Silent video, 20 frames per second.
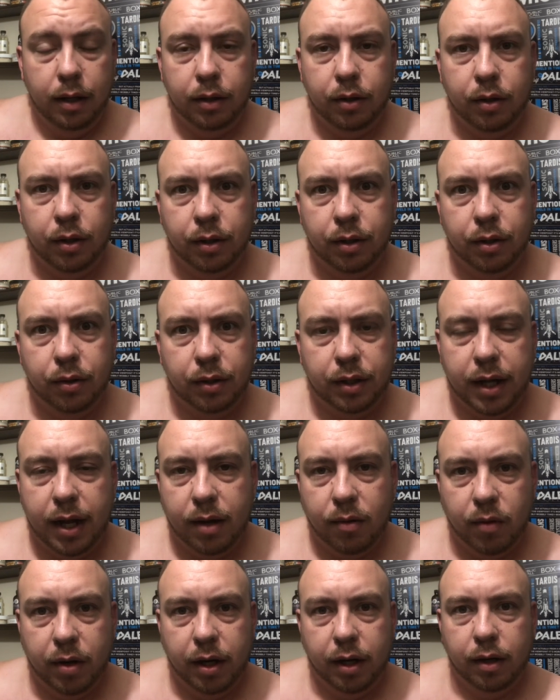you can do it
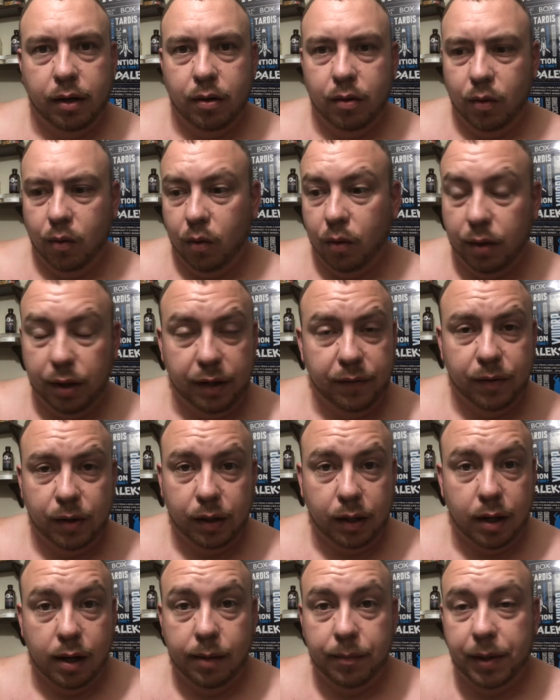that way, or leave in
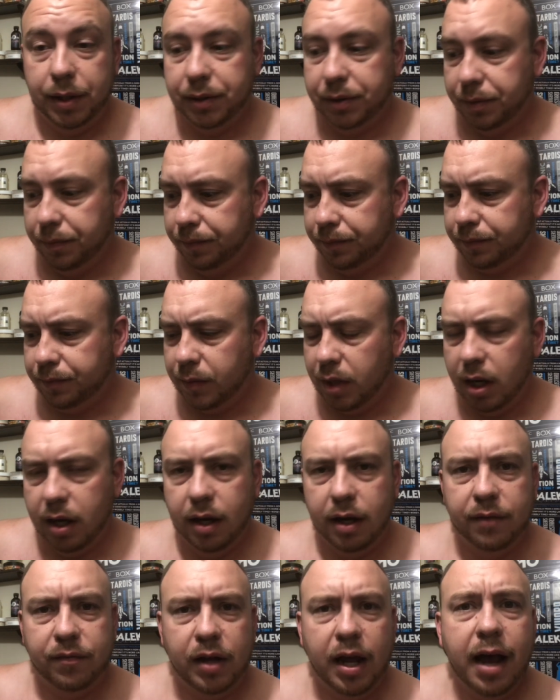the comments.
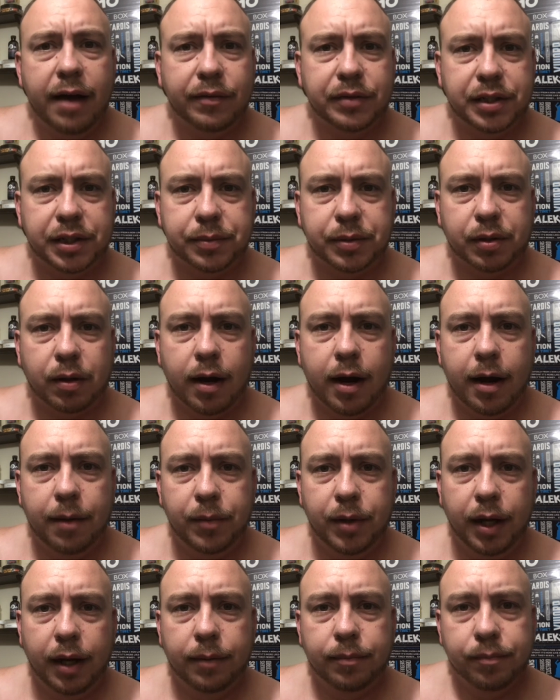If you haven't
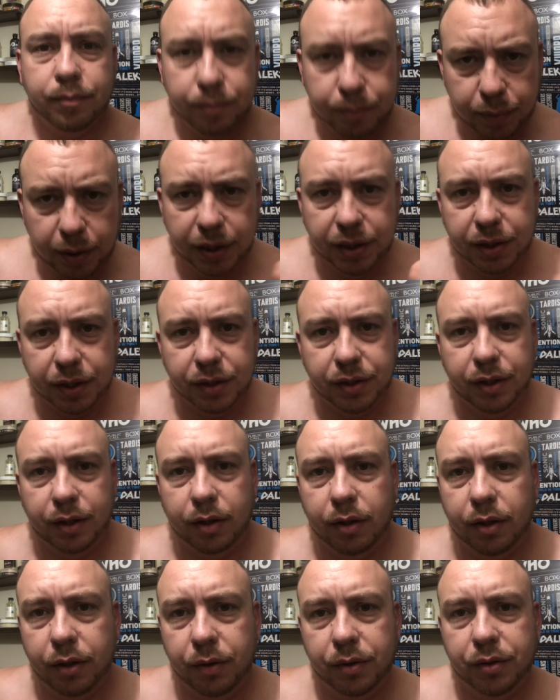subscribed yet, please
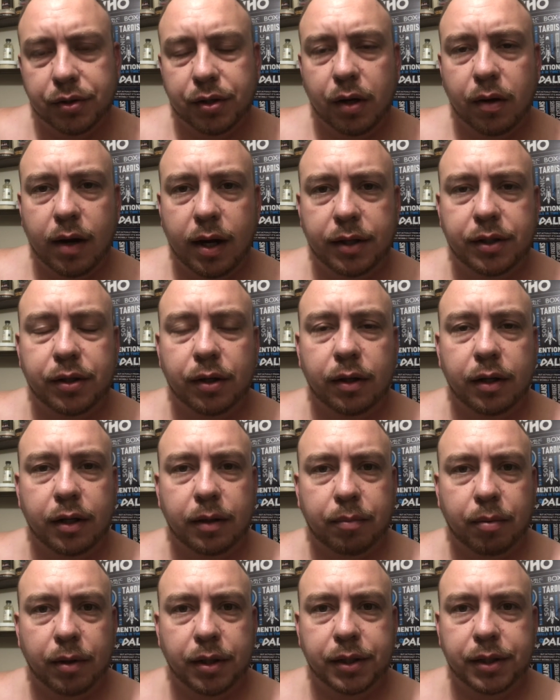consider doing so. I'd surely
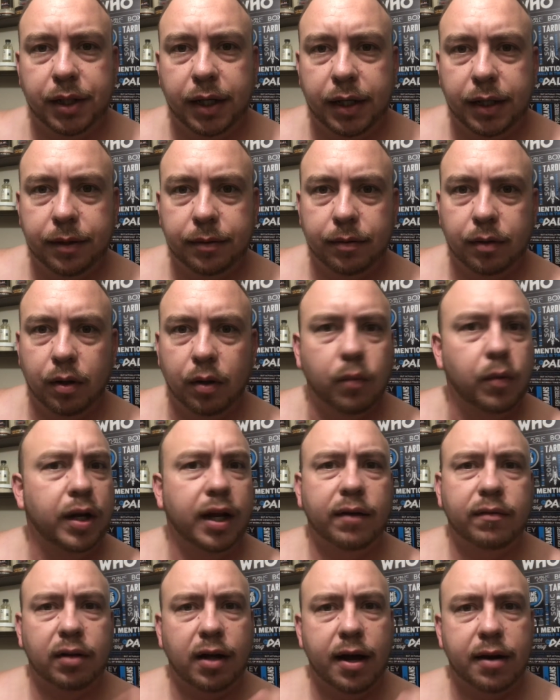appreciate it, and we
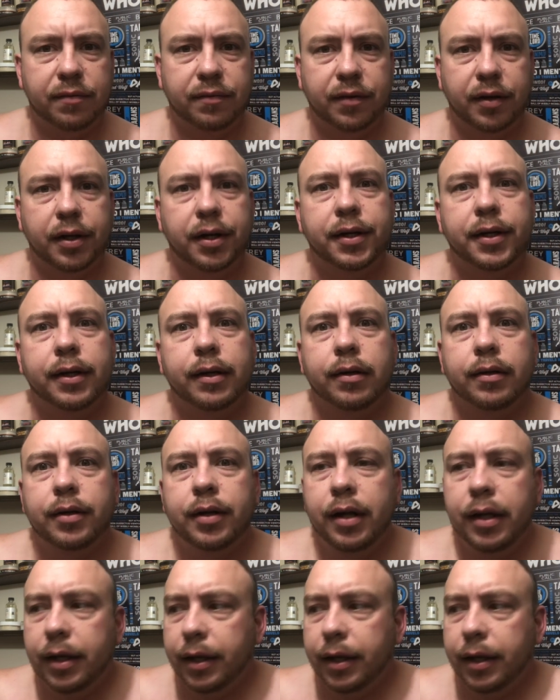have a lot of fun here. And